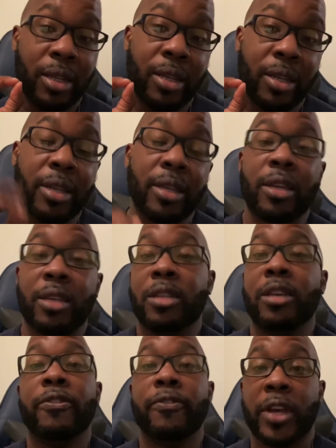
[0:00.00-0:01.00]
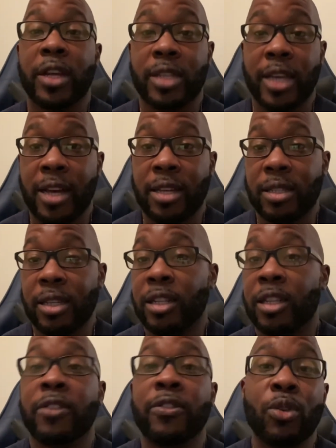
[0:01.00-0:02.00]
is fantastic. And
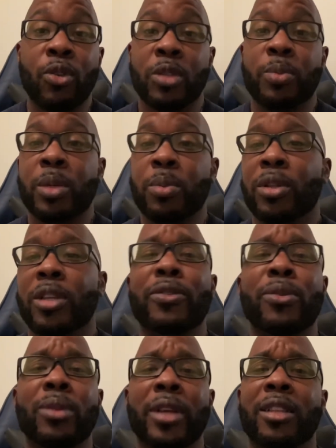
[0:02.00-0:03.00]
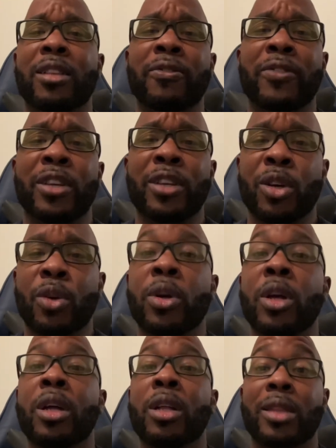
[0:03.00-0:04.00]
then of course, people, if you like the video,
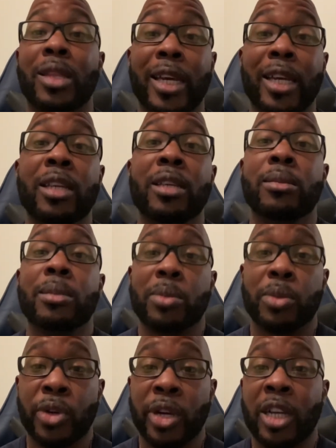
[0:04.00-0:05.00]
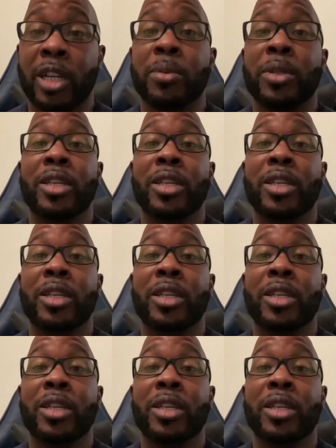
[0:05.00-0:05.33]
like, subscribe,